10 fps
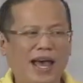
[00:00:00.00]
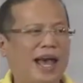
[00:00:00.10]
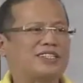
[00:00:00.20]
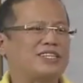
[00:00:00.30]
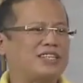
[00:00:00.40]

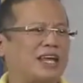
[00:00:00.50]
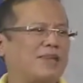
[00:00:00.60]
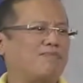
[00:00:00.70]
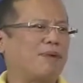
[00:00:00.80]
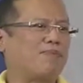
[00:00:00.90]
As the
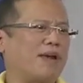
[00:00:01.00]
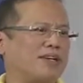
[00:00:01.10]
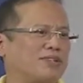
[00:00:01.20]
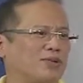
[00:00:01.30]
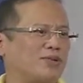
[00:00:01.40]
Senate
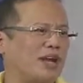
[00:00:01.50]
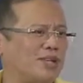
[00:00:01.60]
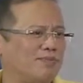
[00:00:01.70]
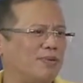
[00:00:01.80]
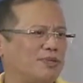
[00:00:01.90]
prepares to try
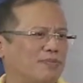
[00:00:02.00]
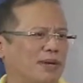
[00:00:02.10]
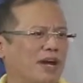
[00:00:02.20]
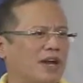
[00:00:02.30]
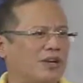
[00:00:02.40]
the
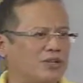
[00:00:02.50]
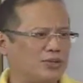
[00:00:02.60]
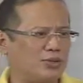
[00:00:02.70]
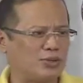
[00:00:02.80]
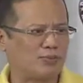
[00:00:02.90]
Ombudsman, I urge
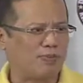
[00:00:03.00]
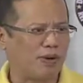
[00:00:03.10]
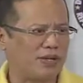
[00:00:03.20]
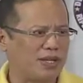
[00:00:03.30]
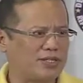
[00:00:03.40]
you to
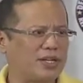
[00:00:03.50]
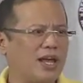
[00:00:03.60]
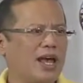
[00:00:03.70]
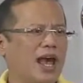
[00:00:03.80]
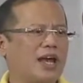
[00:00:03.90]
support this
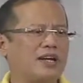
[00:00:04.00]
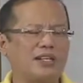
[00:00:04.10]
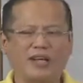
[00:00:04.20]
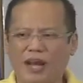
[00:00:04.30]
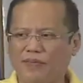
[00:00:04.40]
and
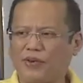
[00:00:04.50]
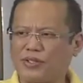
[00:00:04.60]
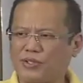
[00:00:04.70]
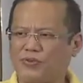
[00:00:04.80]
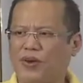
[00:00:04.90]
other
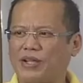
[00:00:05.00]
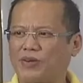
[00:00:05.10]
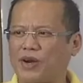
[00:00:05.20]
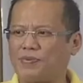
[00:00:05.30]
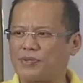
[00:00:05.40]
efforts to fight
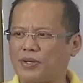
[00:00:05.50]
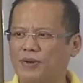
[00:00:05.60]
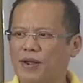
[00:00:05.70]
corruption.